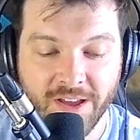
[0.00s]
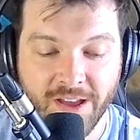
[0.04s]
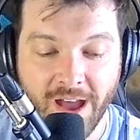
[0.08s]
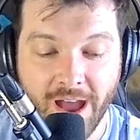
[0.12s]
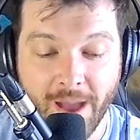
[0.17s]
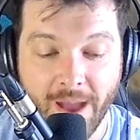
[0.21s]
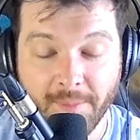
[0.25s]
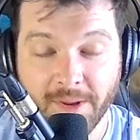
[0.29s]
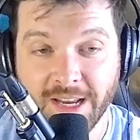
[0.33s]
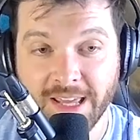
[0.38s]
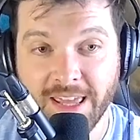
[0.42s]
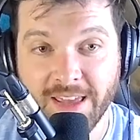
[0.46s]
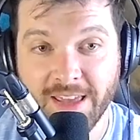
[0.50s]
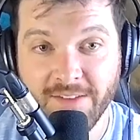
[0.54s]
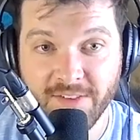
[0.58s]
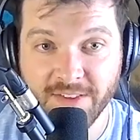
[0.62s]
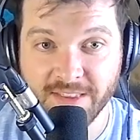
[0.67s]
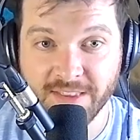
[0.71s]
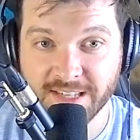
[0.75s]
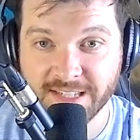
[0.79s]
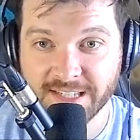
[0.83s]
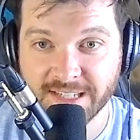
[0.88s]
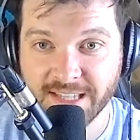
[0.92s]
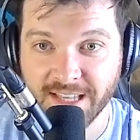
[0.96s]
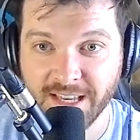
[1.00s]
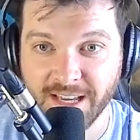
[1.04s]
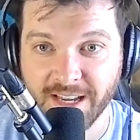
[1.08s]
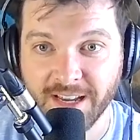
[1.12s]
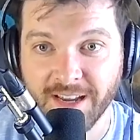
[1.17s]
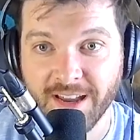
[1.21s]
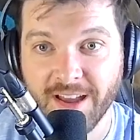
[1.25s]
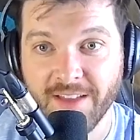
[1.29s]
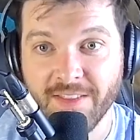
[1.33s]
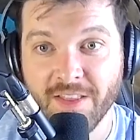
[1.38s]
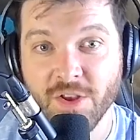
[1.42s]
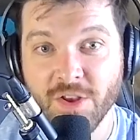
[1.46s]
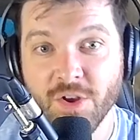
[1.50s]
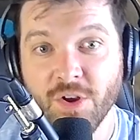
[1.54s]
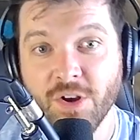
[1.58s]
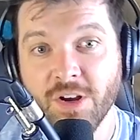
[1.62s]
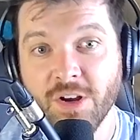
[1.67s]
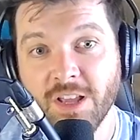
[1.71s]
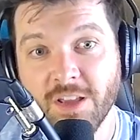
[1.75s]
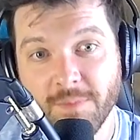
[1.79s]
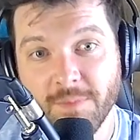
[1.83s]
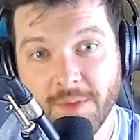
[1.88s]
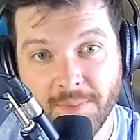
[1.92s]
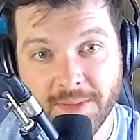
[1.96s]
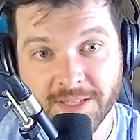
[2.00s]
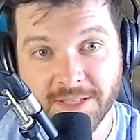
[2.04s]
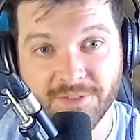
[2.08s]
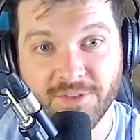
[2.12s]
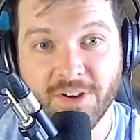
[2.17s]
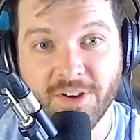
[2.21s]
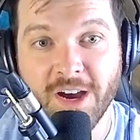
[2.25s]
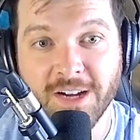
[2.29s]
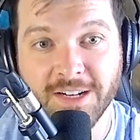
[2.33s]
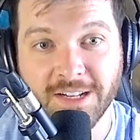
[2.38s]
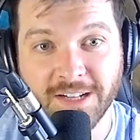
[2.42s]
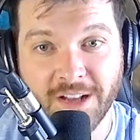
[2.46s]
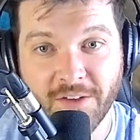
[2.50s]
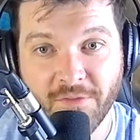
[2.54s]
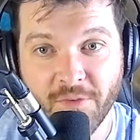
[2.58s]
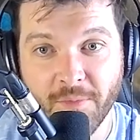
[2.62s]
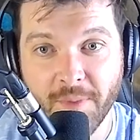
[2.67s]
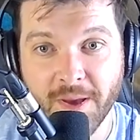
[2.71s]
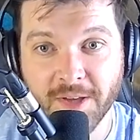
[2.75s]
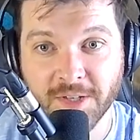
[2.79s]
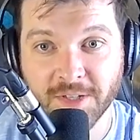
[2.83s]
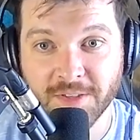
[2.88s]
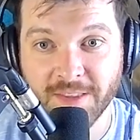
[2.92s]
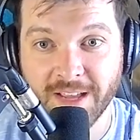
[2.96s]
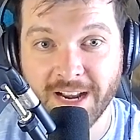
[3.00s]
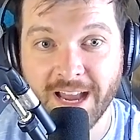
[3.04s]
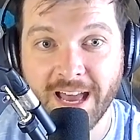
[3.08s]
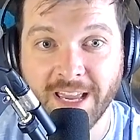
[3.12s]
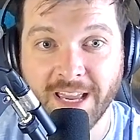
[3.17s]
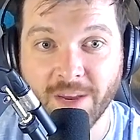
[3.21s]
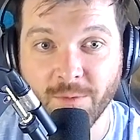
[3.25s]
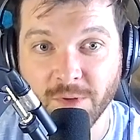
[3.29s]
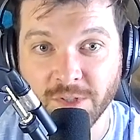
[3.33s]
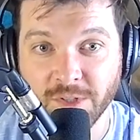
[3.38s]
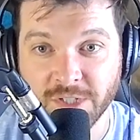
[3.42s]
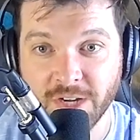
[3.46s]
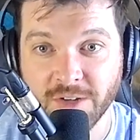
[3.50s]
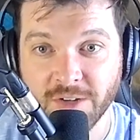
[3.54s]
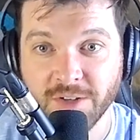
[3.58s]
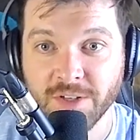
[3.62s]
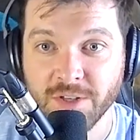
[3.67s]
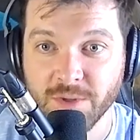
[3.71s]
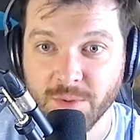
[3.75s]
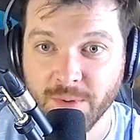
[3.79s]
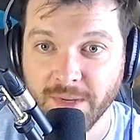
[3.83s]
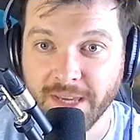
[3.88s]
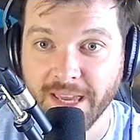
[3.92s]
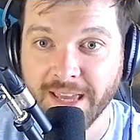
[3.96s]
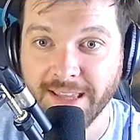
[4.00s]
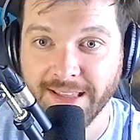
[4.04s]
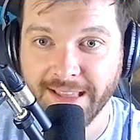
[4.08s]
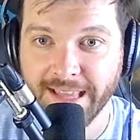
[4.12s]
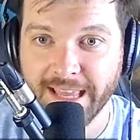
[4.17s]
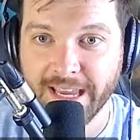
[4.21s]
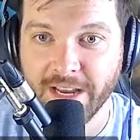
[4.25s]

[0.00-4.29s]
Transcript: I'm going to give you this thing and then you're going to give me a piece of contact information that I can reach out to you again